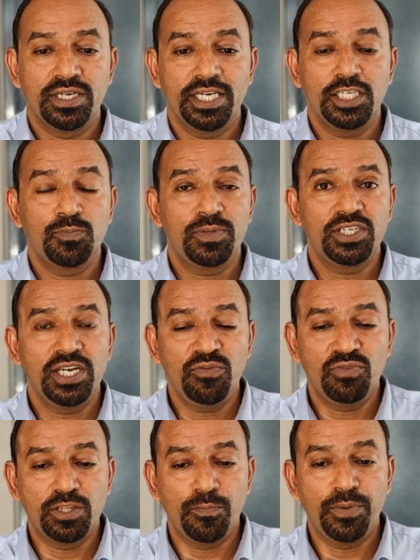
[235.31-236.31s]
especially
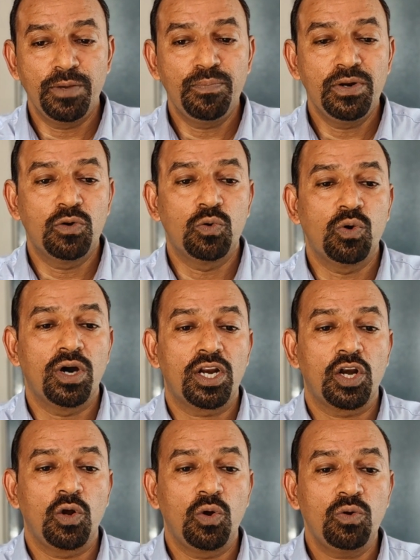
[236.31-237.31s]
with the people who
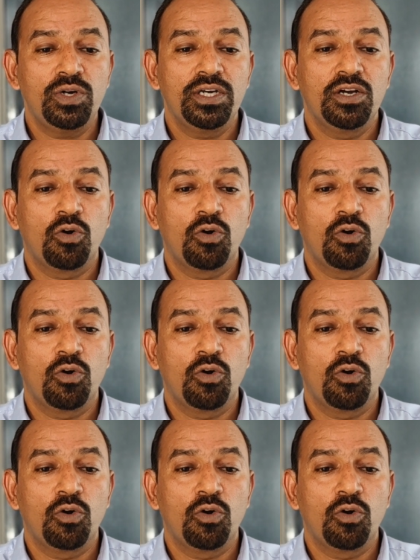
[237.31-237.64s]
are not